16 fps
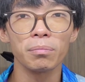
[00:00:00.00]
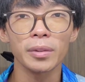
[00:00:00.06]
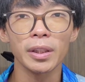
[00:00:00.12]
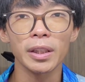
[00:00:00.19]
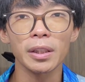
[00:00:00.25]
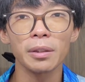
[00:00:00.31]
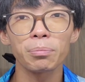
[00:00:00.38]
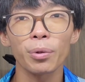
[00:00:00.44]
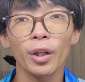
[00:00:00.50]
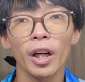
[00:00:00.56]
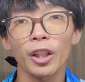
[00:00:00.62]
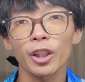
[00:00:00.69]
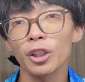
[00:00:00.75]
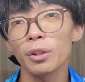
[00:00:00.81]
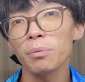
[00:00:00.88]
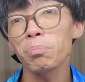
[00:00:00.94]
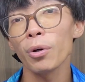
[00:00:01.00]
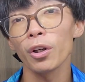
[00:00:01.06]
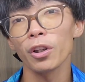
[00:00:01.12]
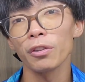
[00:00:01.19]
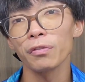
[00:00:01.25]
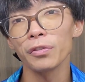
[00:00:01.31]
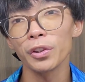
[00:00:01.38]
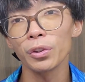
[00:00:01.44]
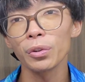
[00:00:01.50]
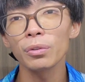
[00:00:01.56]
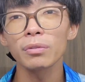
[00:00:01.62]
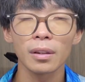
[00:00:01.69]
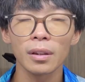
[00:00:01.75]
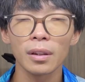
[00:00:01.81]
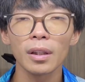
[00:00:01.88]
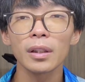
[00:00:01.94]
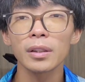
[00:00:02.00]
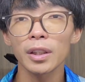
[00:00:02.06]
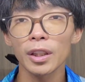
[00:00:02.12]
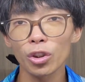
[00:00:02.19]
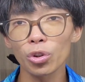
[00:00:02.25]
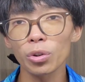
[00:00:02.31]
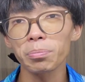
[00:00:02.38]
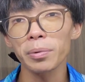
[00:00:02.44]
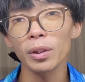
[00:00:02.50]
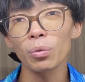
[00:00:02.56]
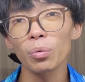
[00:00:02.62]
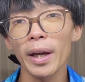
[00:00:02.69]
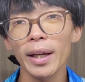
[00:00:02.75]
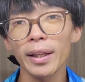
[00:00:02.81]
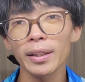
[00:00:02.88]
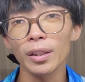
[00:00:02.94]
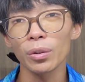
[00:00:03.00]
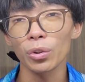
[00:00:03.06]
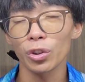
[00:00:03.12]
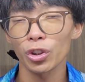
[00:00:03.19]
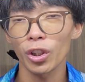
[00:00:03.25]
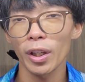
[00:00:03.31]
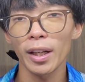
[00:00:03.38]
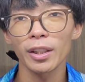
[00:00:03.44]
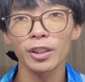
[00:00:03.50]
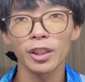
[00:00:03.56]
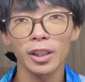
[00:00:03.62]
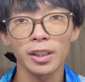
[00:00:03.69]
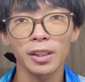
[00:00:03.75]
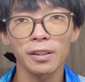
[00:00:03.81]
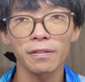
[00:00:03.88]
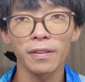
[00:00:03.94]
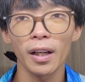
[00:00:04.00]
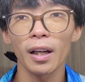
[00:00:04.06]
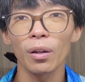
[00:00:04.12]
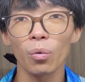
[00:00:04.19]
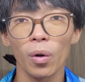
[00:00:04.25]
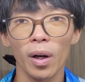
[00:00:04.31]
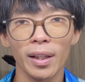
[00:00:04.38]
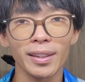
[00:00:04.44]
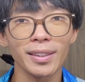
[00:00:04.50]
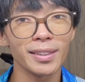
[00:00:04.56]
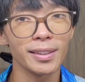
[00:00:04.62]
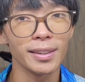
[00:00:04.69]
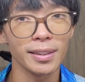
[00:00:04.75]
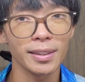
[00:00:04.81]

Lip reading: the production point of view, this would be where they would try and justify why it's this